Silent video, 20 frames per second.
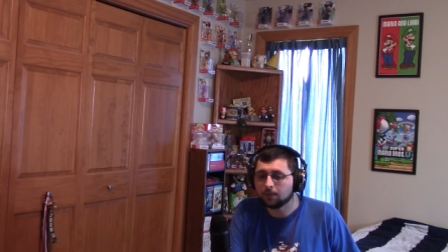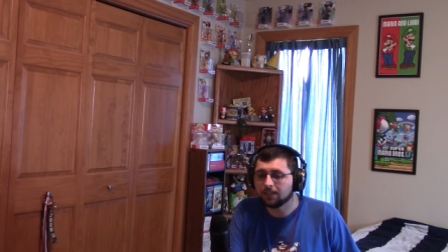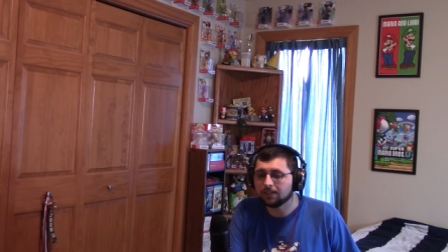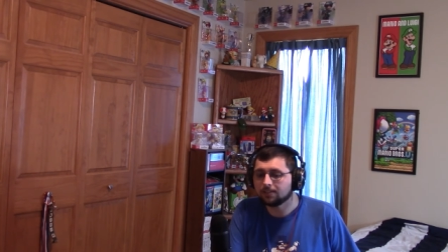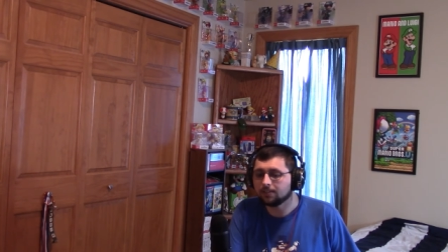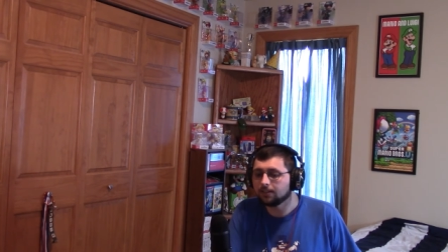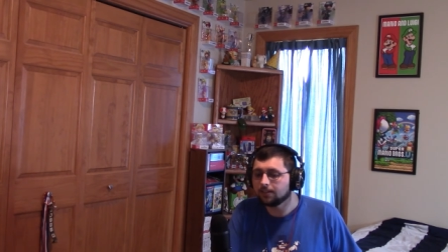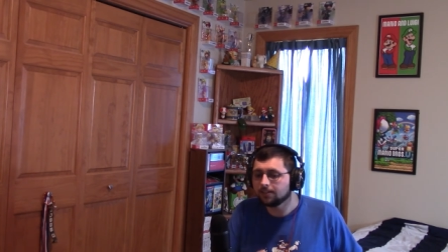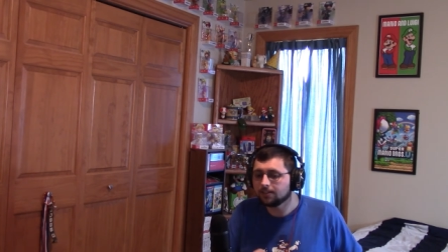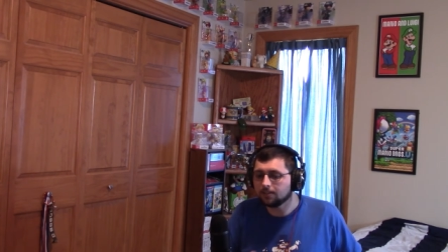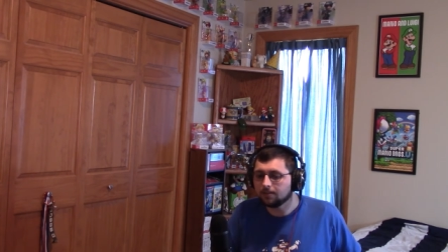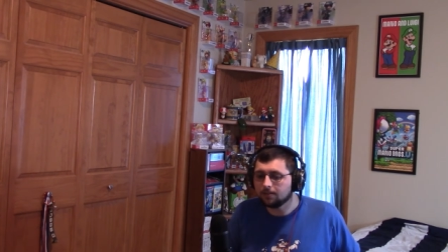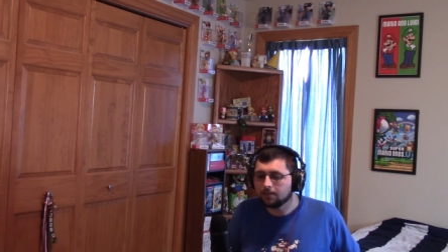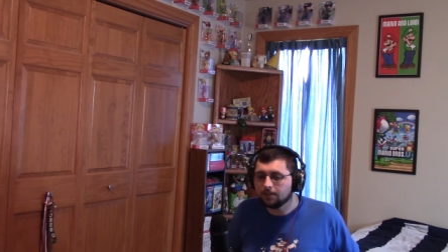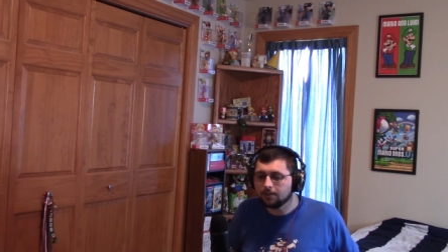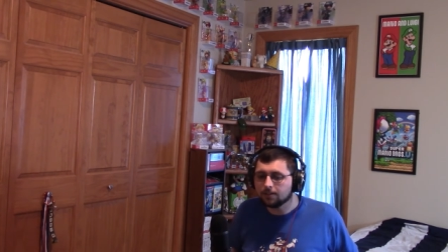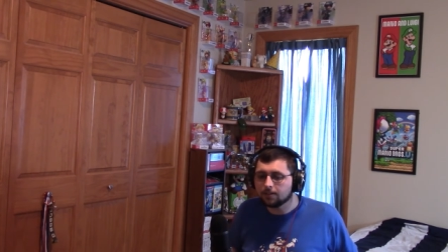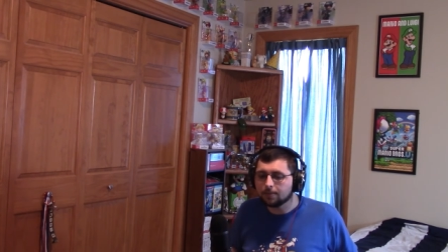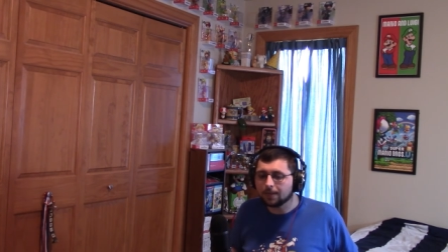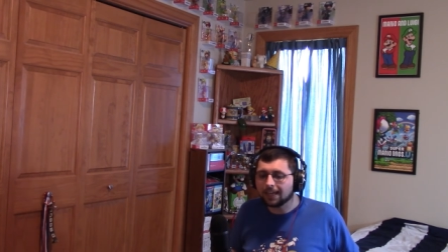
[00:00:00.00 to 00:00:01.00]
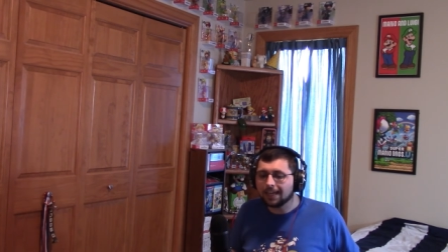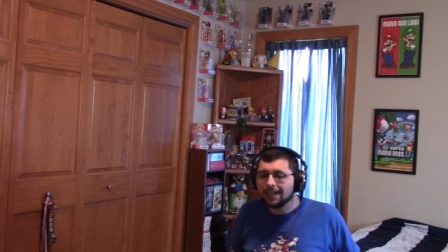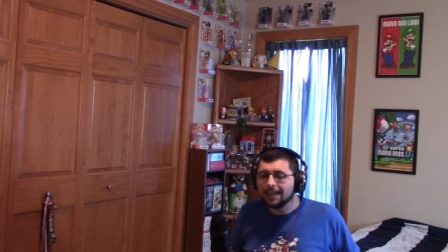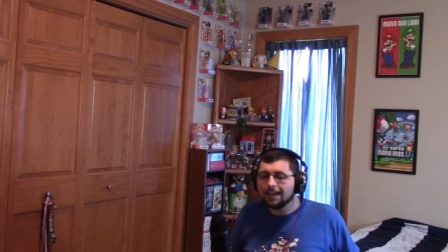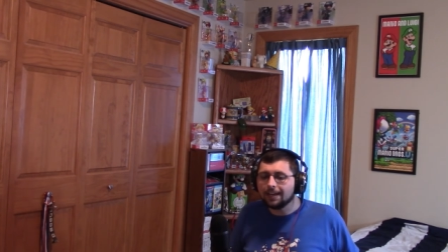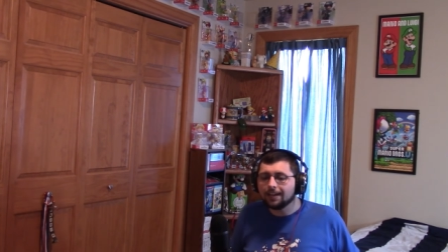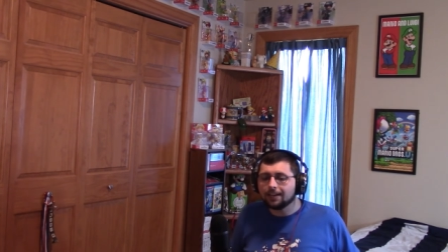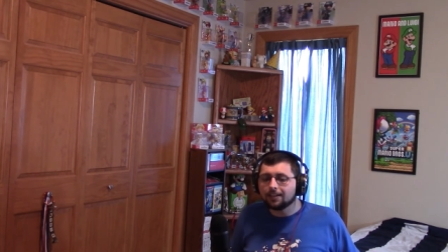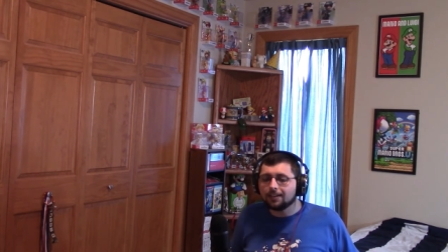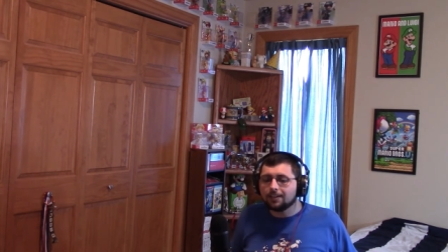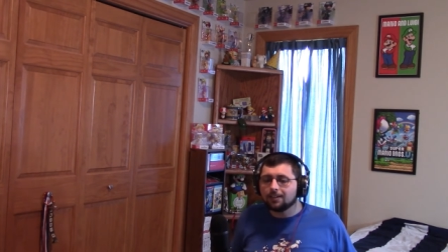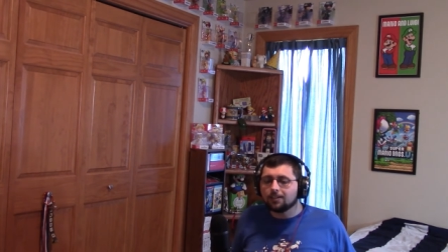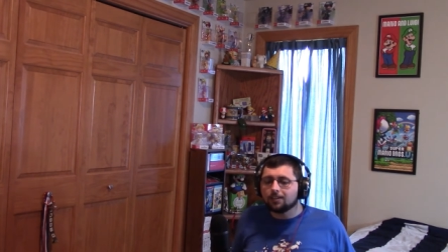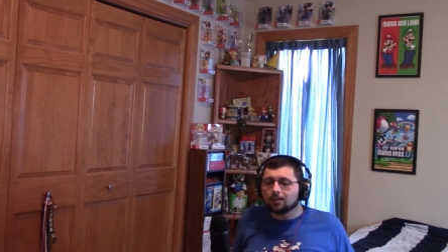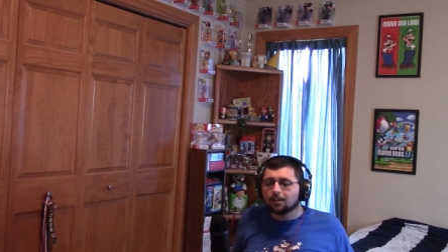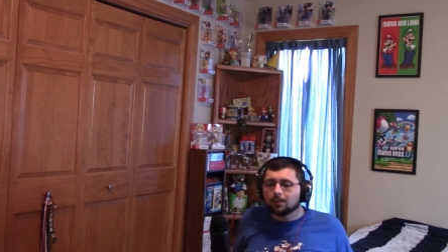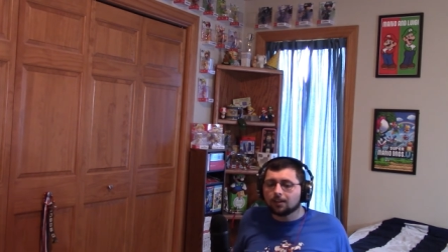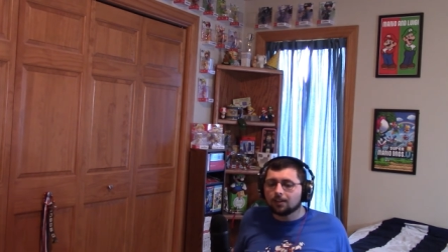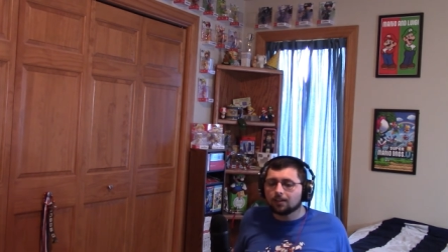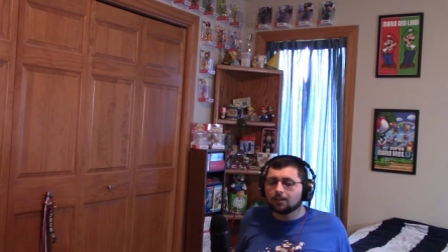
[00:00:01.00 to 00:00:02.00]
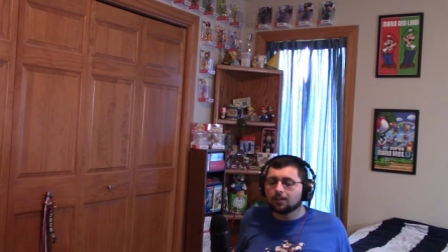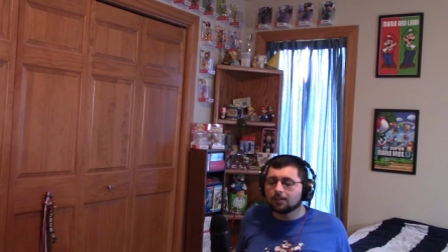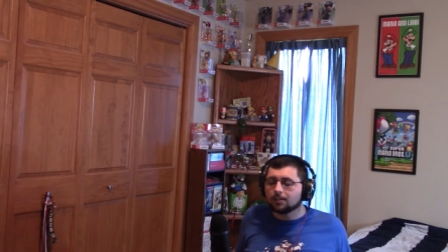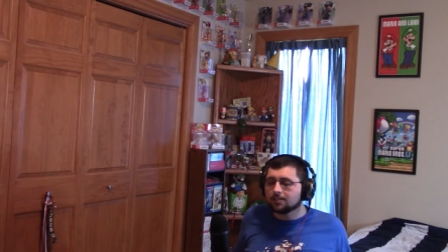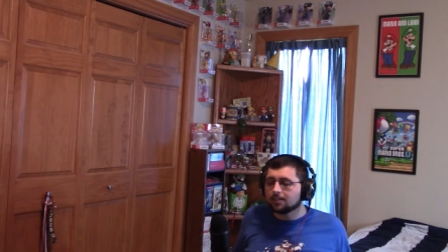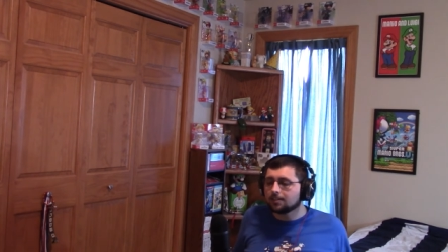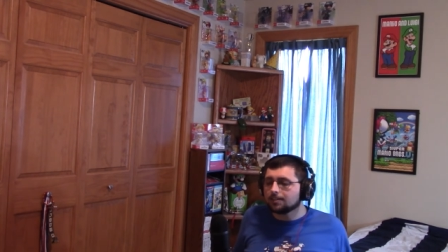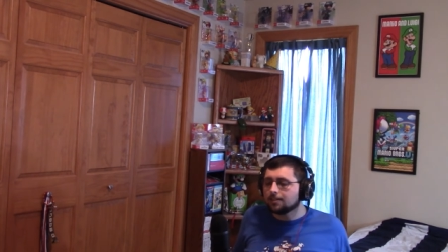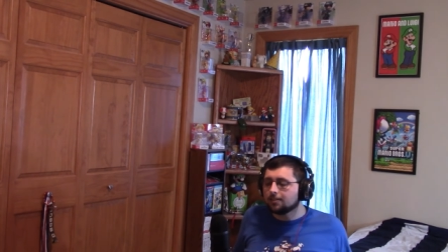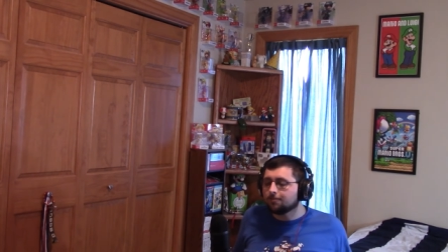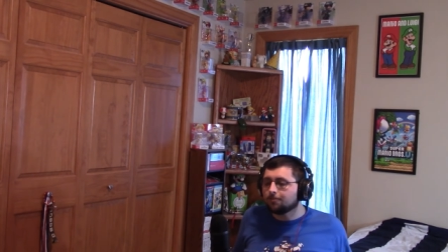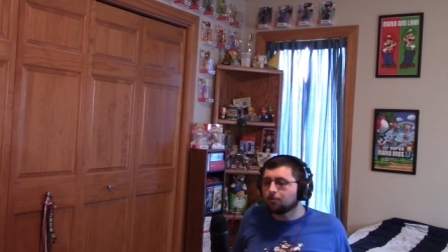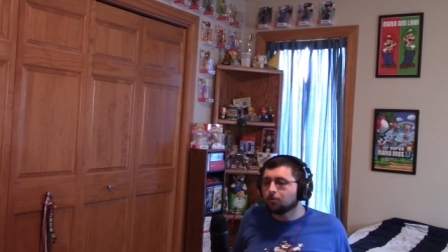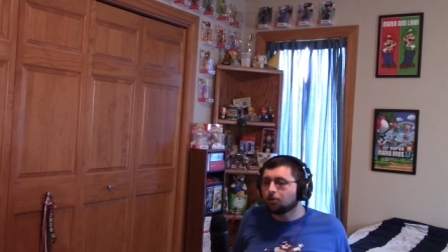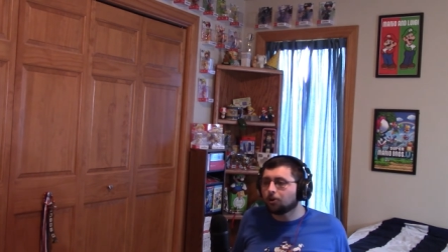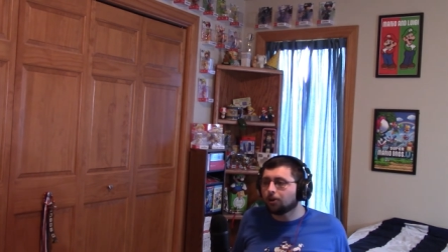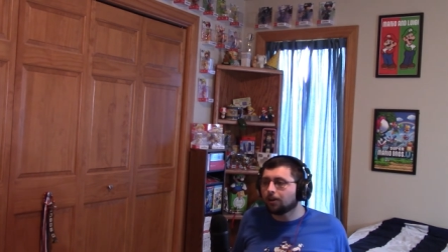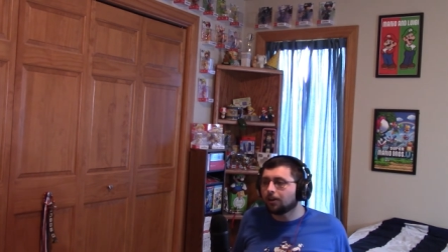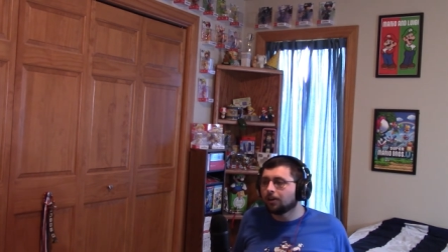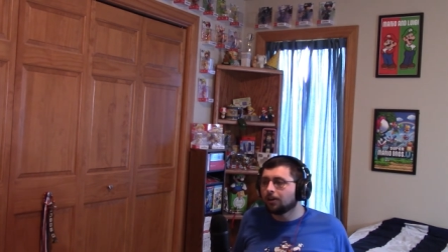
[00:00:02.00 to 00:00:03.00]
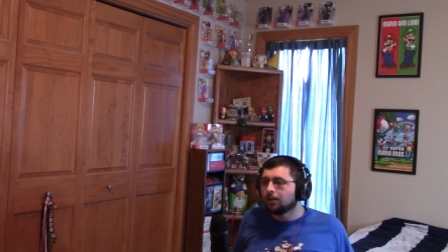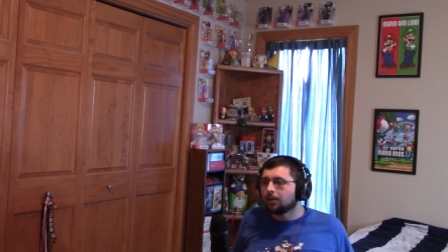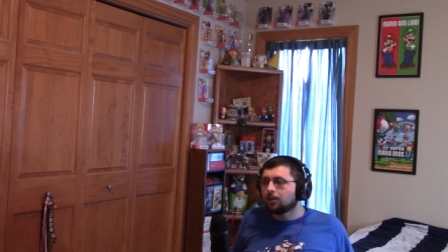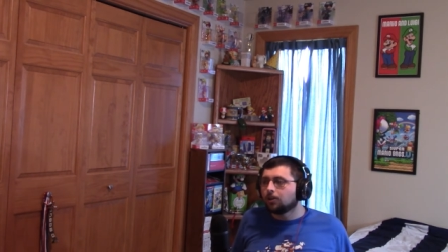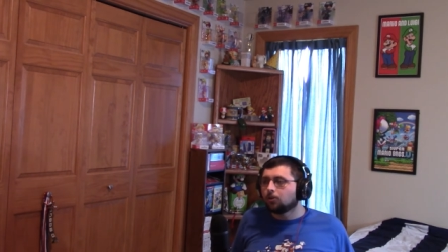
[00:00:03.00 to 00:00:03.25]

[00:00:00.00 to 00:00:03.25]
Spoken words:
because there is a mechanic in Donkey Kong 64